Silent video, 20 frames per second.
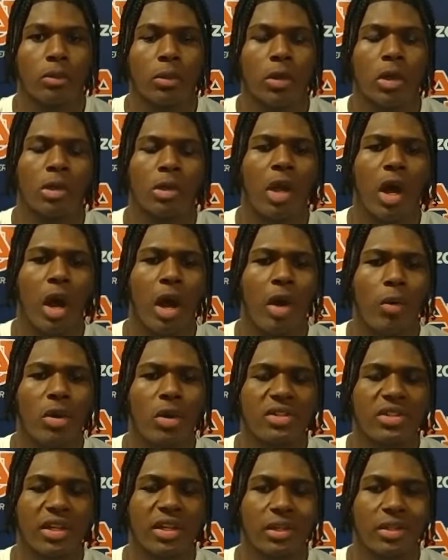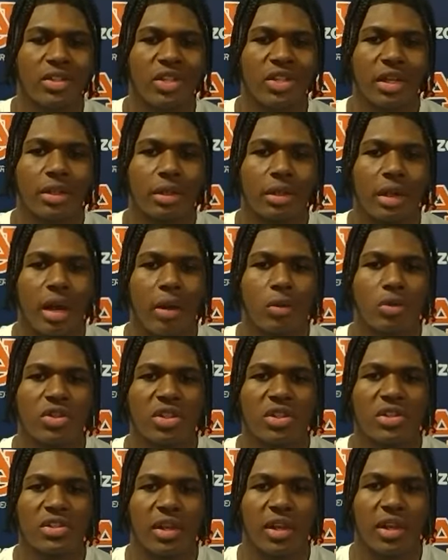No, I wouldn't say dejected. I would
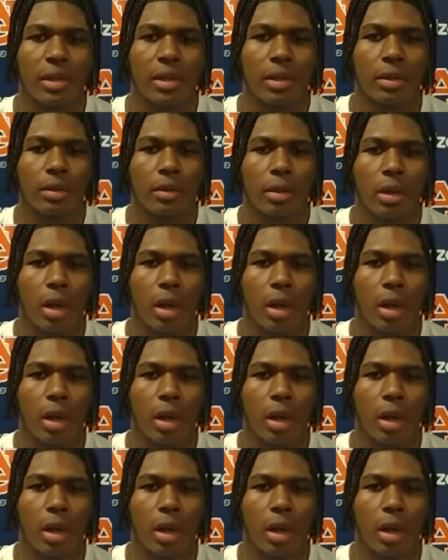just say,